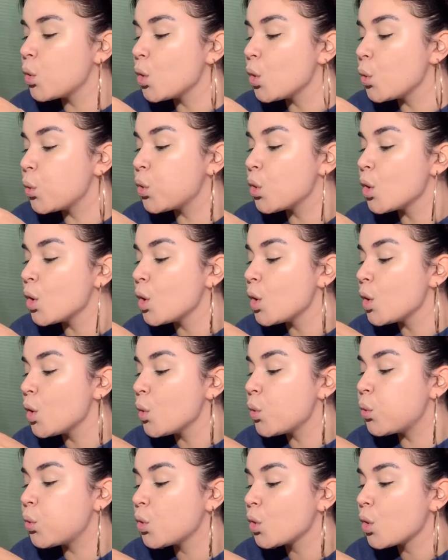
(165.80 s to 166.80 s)

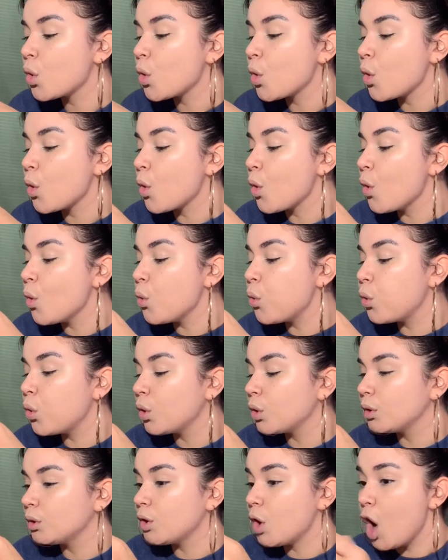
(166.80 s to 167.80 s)

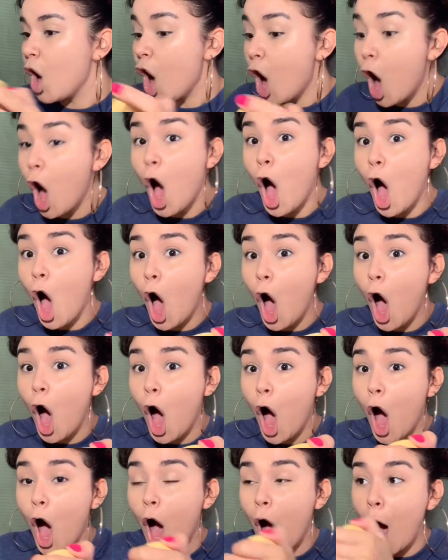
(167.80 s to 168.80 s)

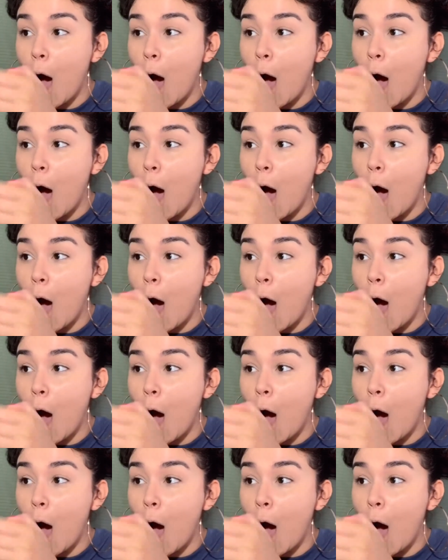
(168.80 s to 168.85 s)
(silence)